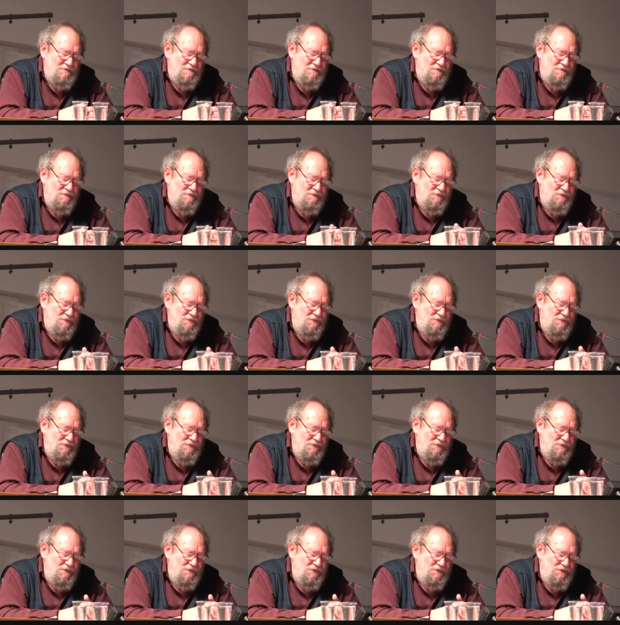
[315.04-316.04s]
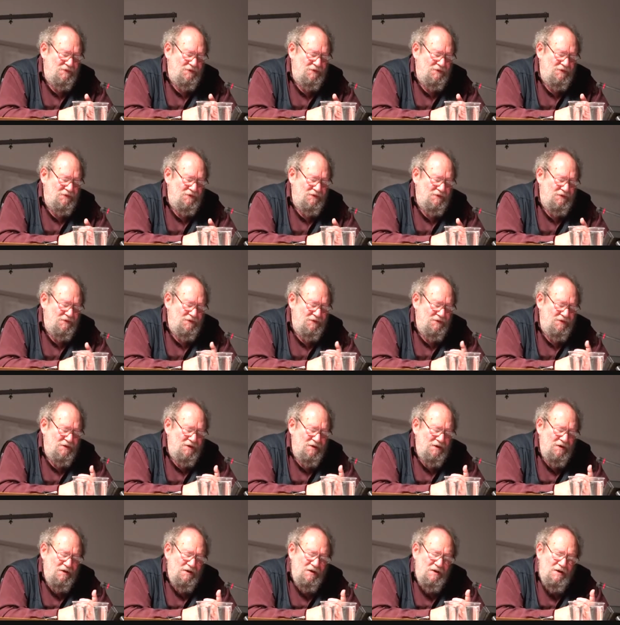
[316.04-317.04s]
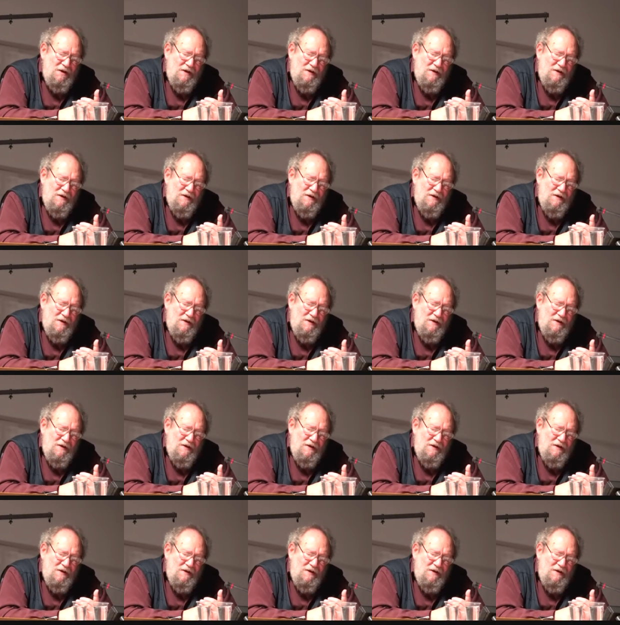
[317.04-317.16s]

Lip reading: Nothing is said.